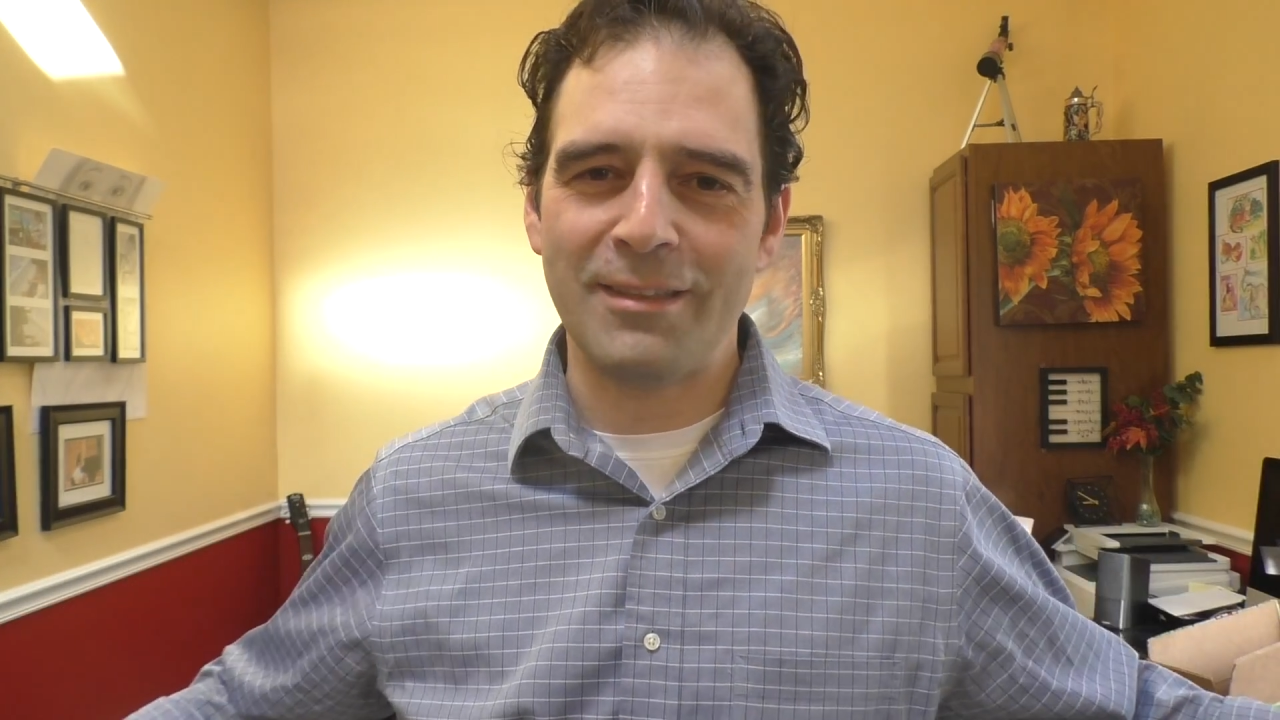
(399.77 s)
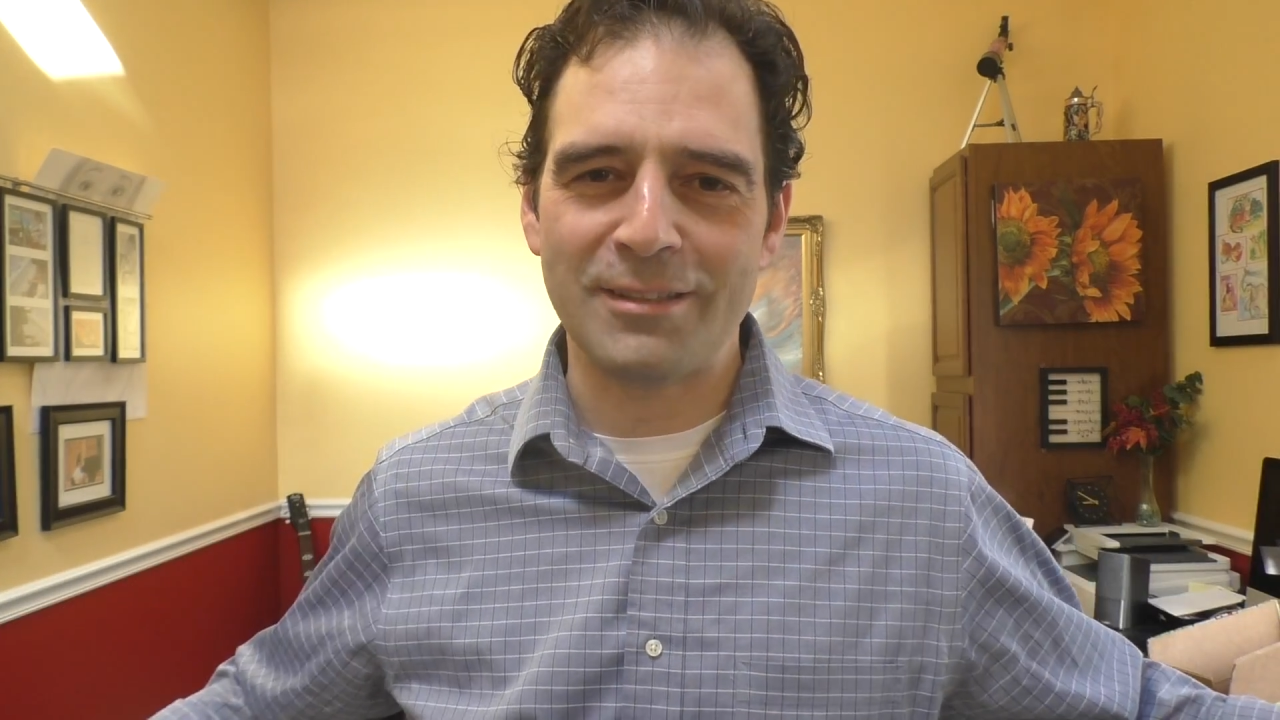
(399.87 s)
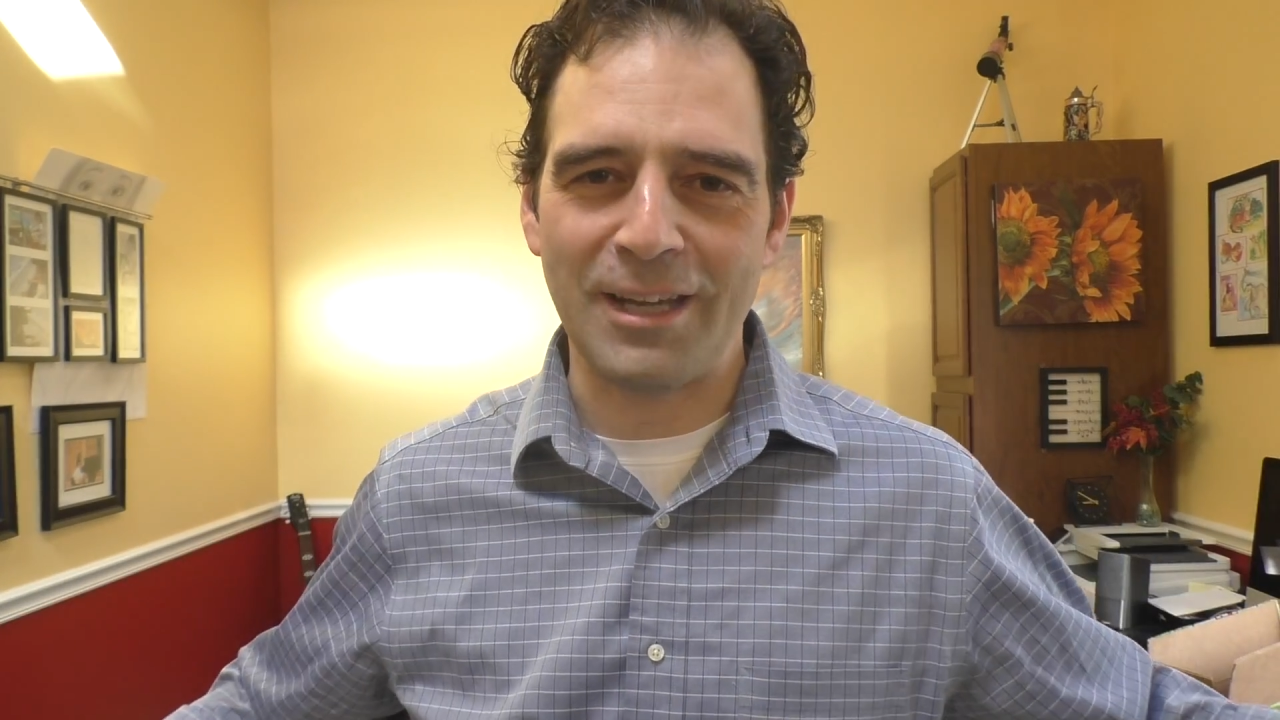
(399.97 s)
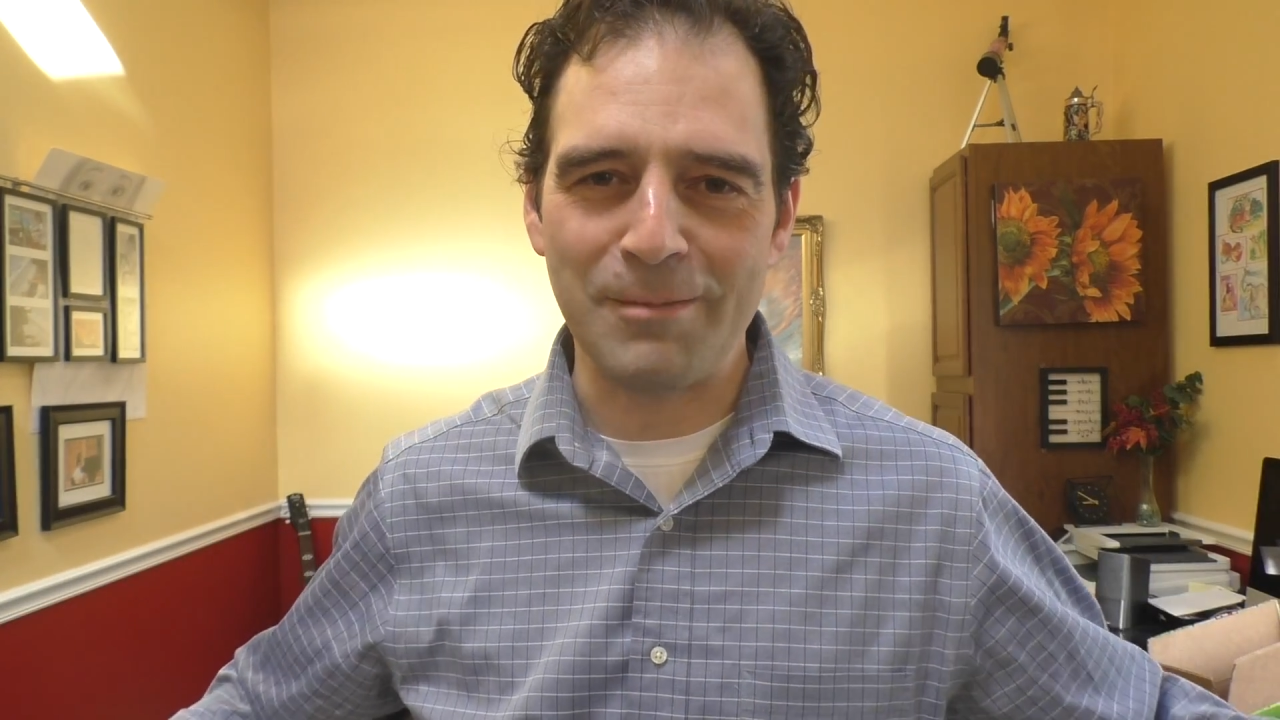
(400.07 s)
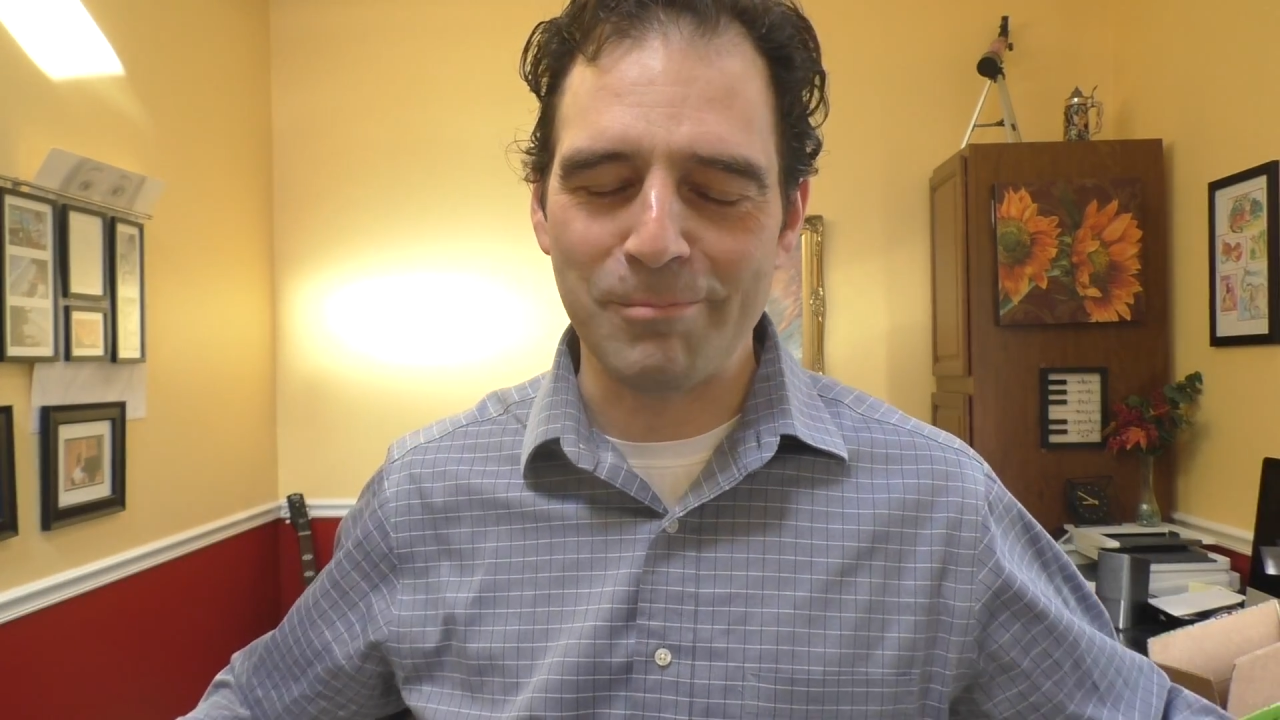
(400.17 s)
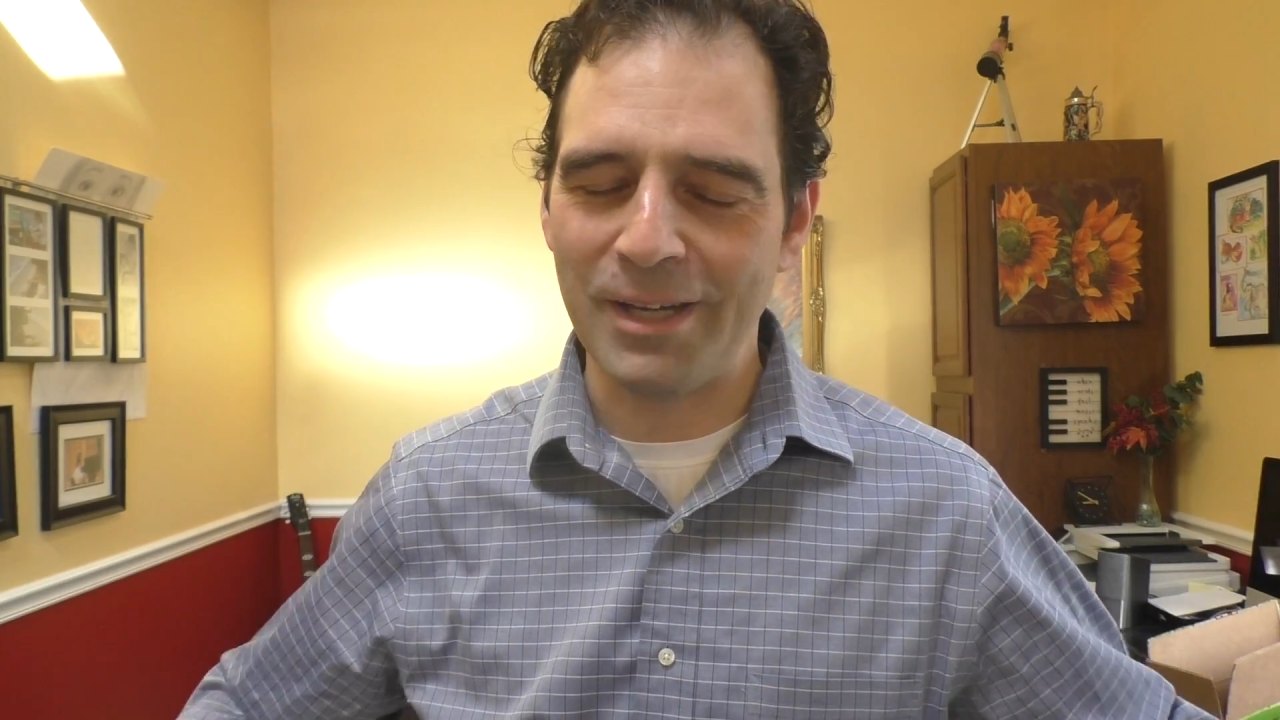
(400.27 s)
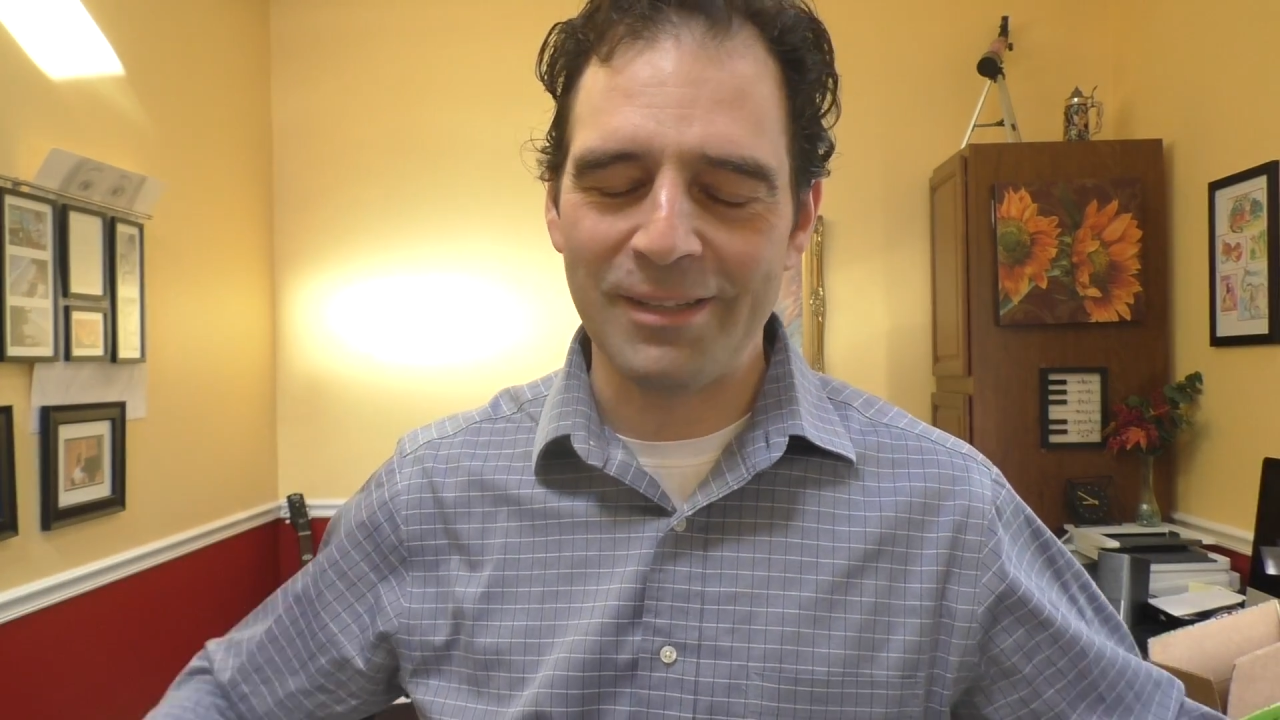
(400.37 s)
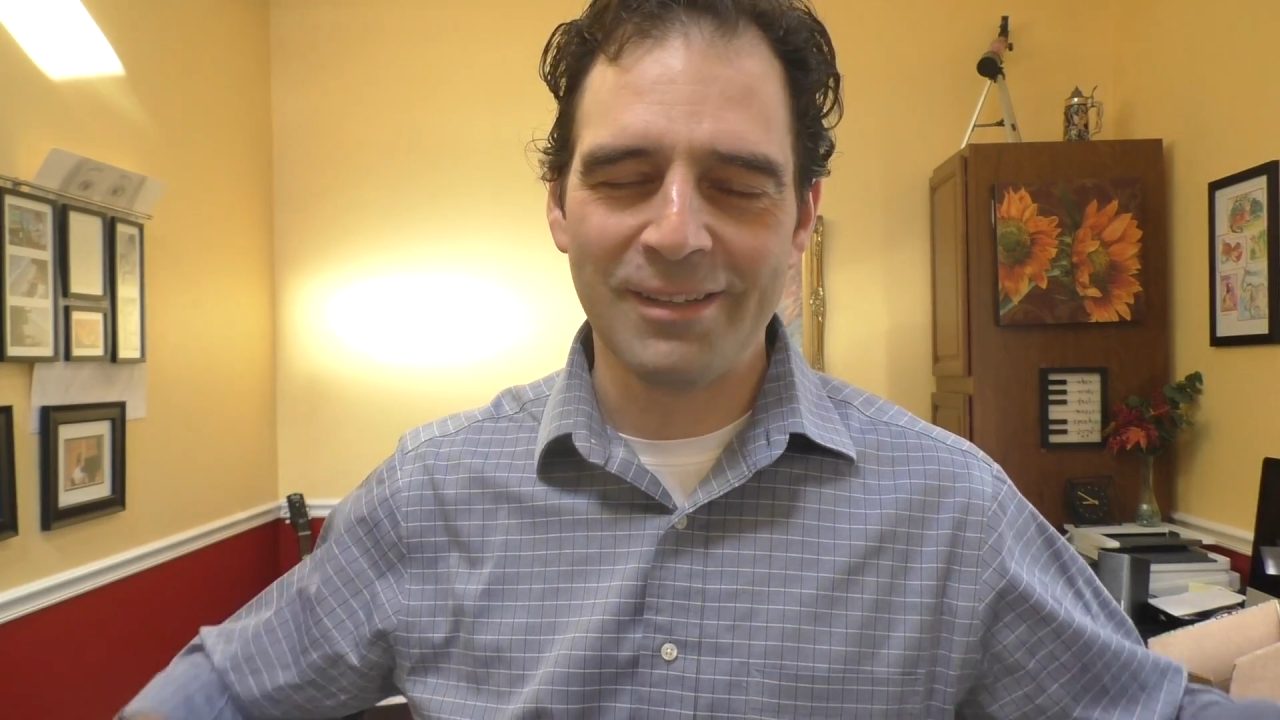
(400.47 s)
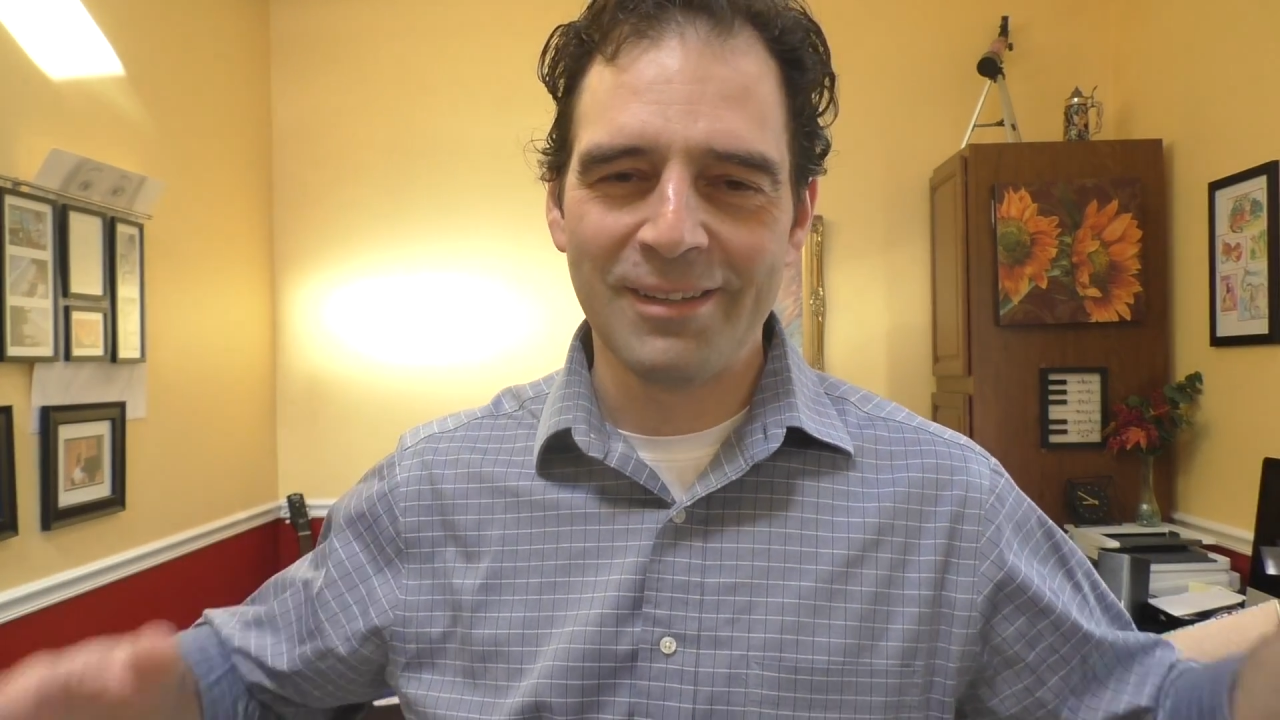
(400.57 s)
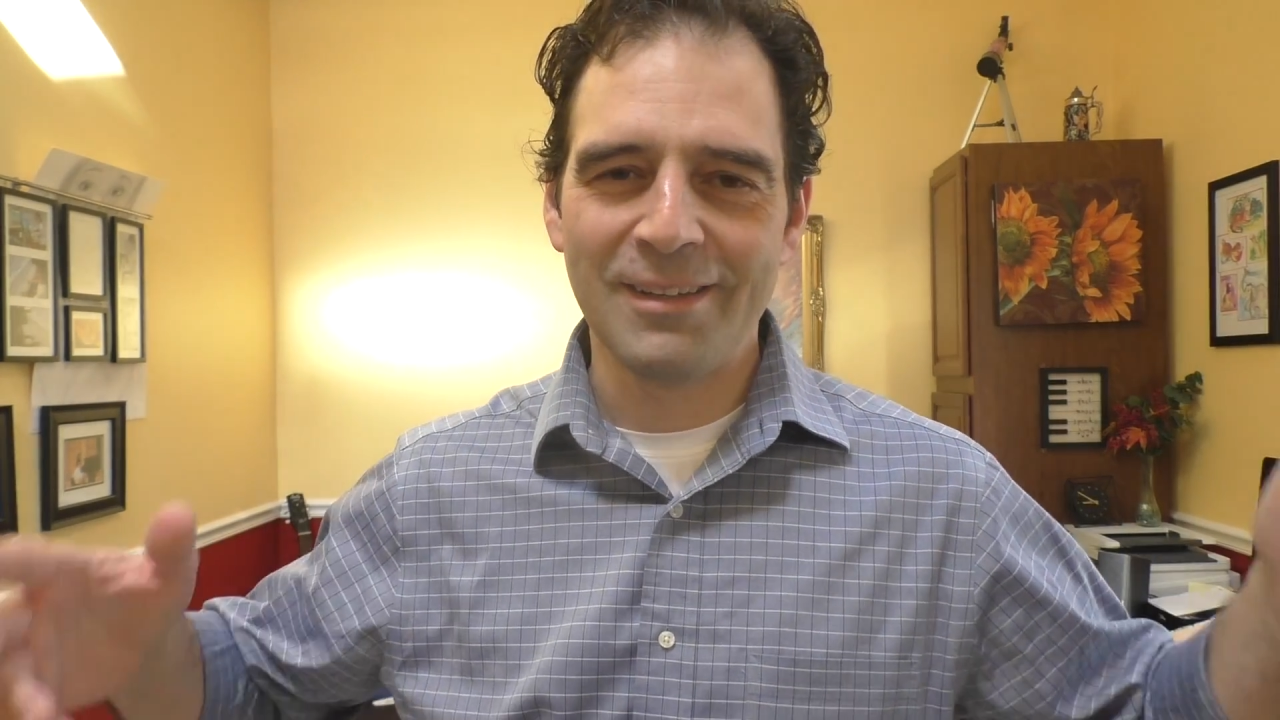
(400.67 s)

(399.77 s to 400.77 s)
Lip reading: the time, but